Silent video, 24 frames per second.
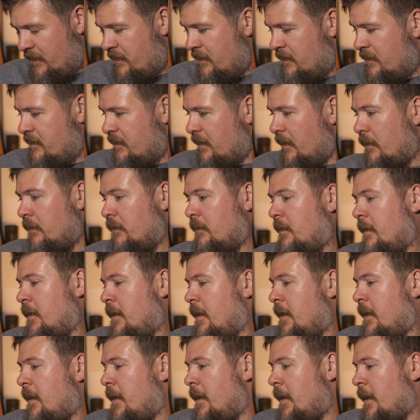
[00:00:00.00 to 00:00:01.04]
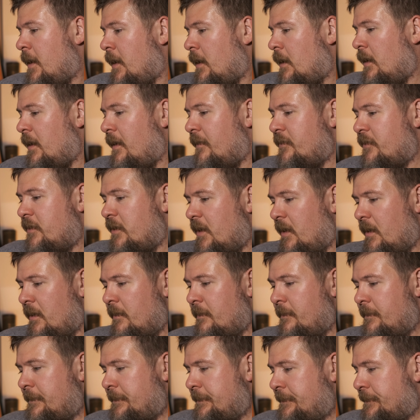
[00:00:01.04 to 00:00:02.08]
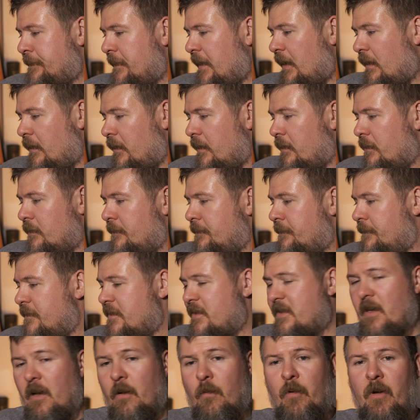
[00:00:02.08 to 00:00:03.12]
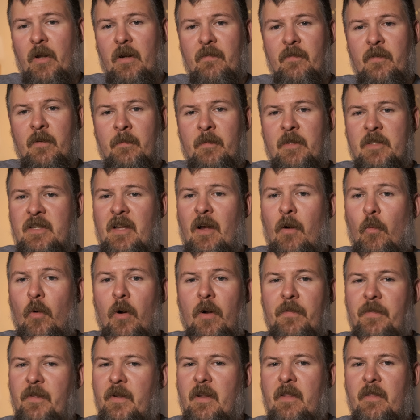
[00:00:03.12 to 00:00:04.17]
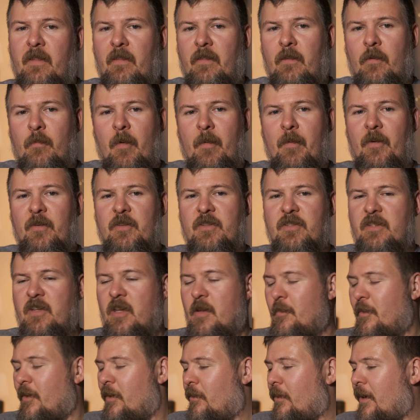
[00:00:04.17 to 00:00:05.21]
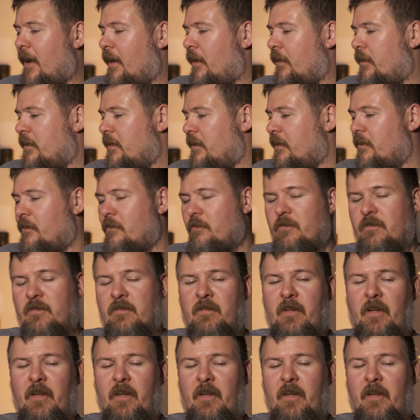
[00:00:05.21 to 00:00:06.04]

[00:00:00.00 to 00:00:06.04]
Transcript: So I'll have to, I don't know, sell one of them. It's not worth anything though. Maybe I'll just keep it around to use.